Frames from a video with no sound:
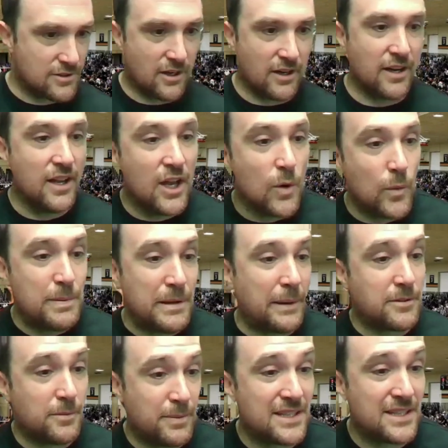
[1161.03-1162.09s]
Sorry, we pick up
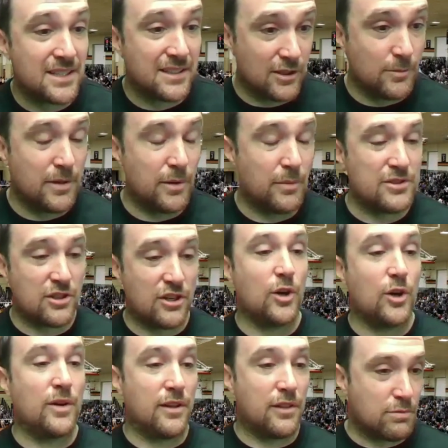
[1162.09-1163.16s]
the pace a little bit. We start
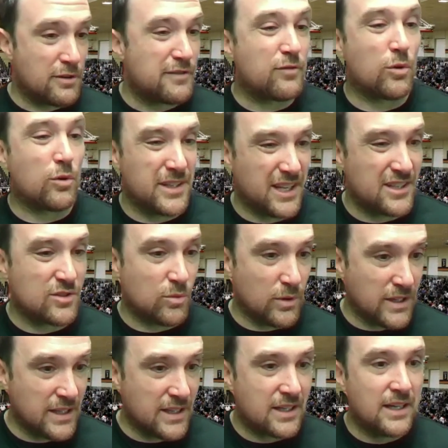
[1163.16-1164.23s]
going three four days a
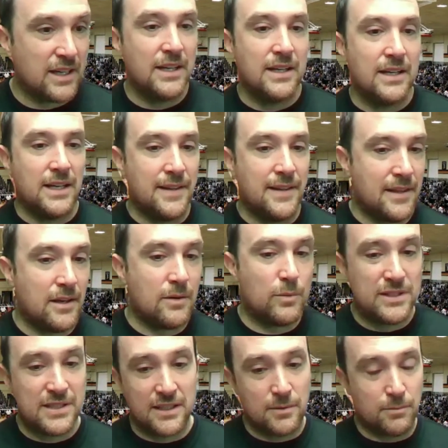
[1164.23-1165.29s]
week. And then we
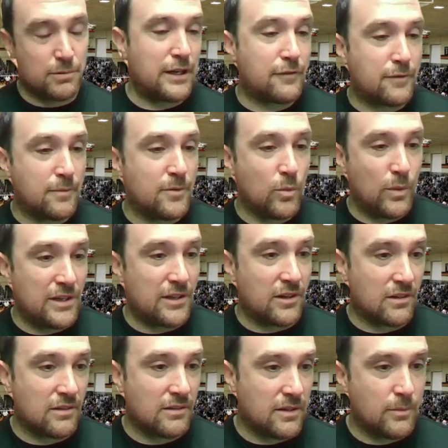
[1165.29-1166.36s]
take the break from the
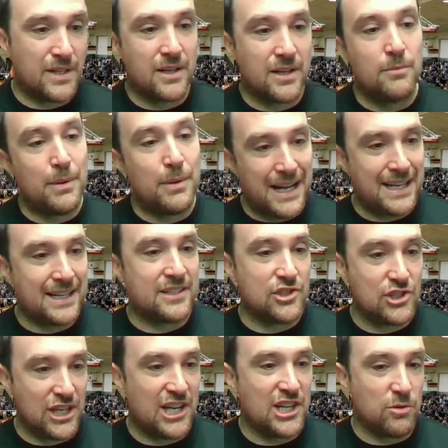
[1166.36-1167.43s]
winter and we come back in
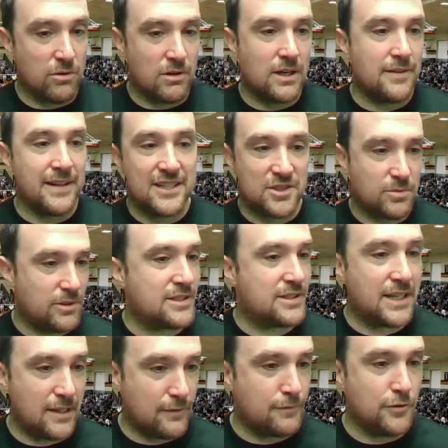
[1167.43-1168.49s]
January, and that's when it's
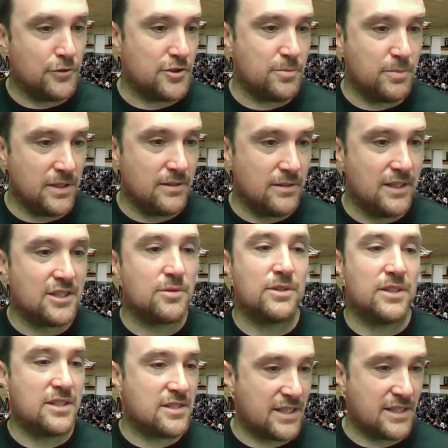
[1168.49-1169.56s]
kind of full speed. That's when
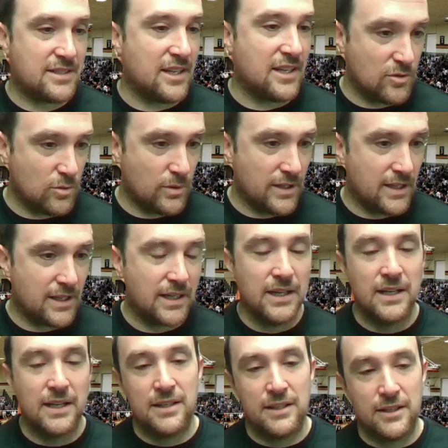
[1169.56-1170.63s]
it's six days a week.
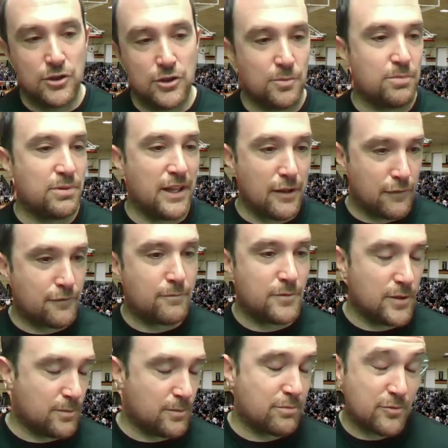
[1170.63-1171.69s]
You should play,
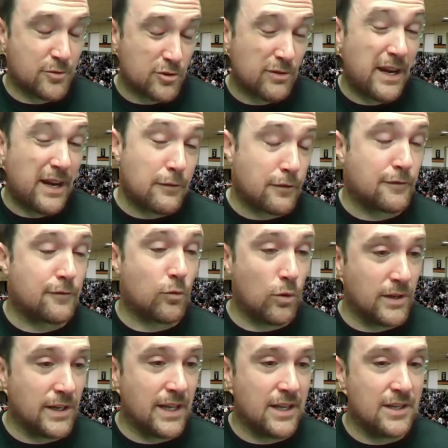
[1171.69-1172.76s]
you train for four
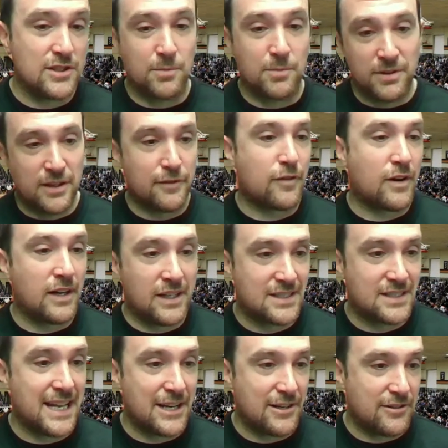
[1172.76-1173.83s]
days, you play Friday,
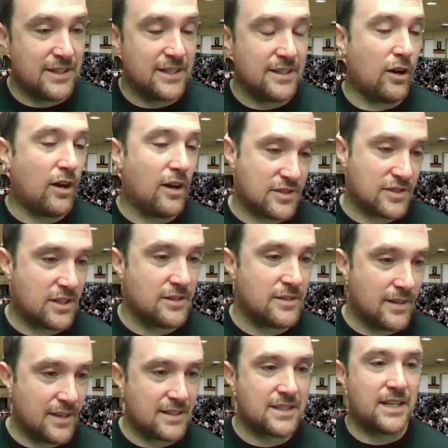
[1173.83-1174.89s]
Saturday, off
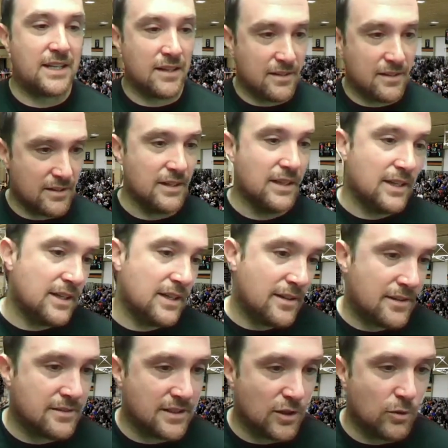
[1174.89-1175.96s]
Sunday. That's kind of the,
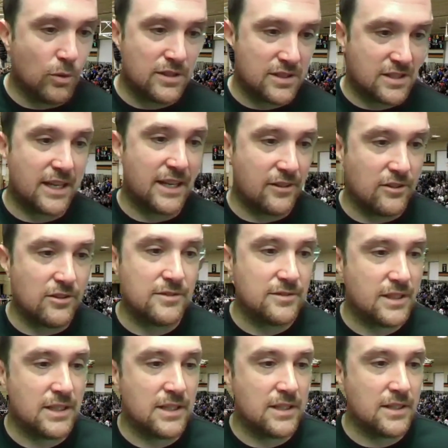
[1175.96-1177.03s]
the D1 cycle.
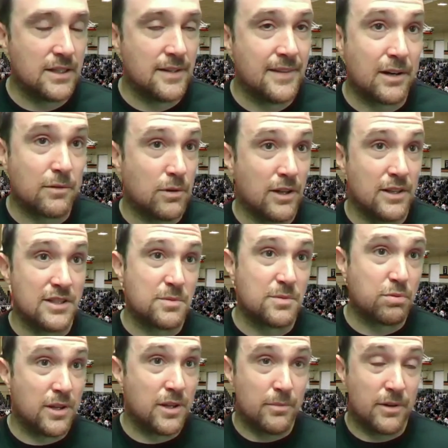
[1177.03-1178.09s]
Uh, and that runs
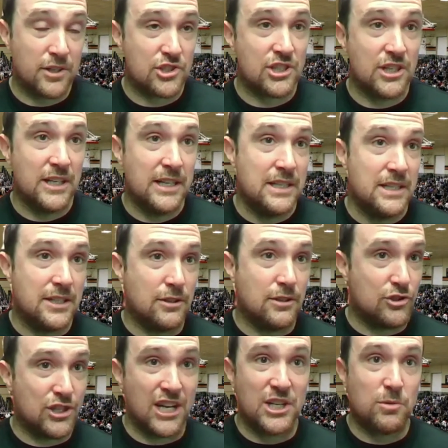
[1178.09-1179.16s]
pretty much, you know,
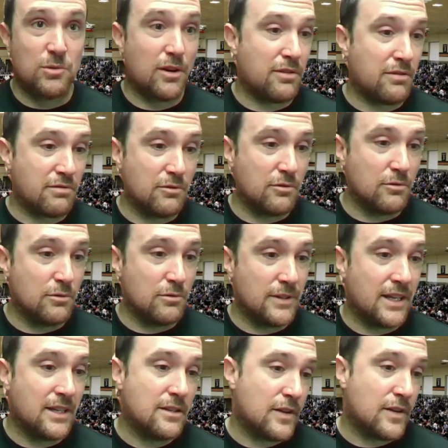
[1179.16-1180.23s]
January through
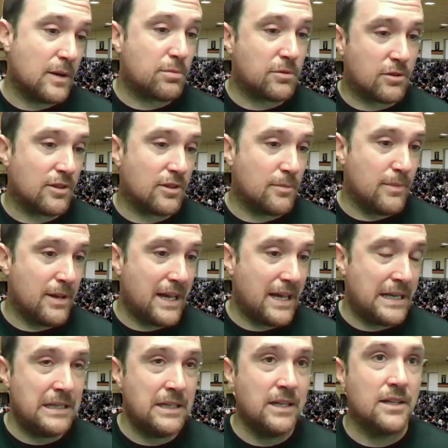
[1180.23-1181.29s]
the end of April, early
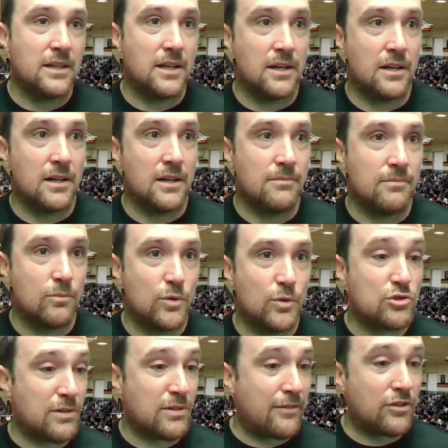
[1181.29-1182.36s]
May. Um, we
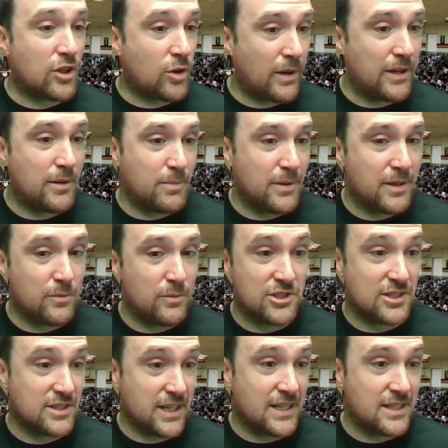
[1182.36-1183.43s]
travel quite a bit, which
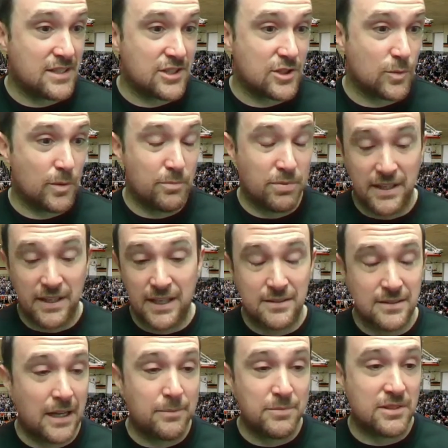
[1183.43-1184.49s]
is nice. So we play a
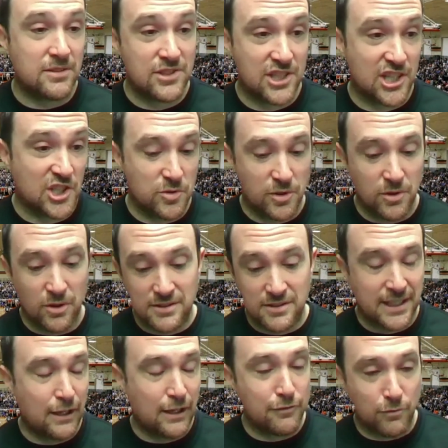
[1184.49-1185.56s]
top tier schedule, go out to
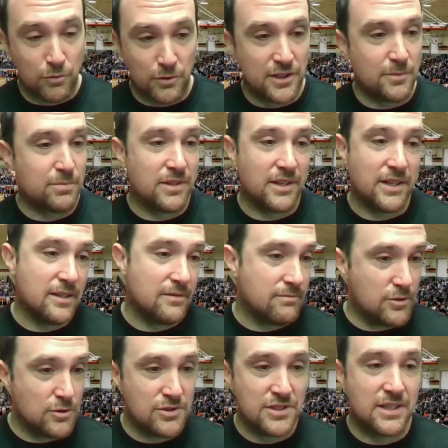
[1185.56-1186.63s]
California, play
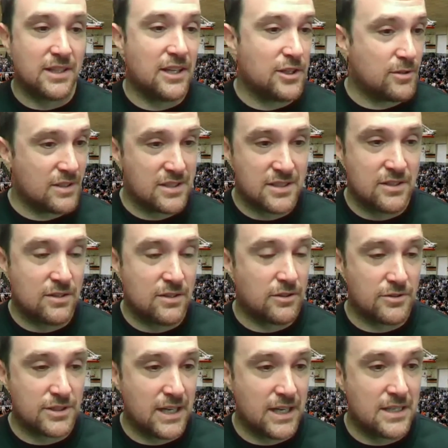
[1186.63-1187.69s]
UCLA, USC, all
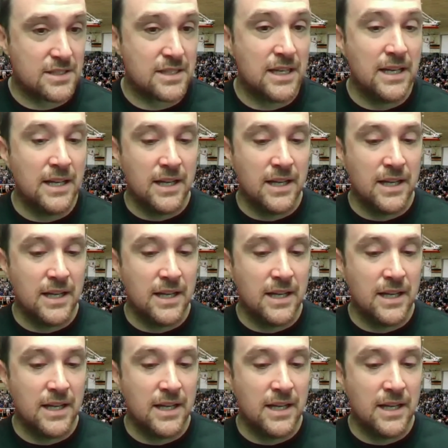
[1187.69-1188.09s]
those guys.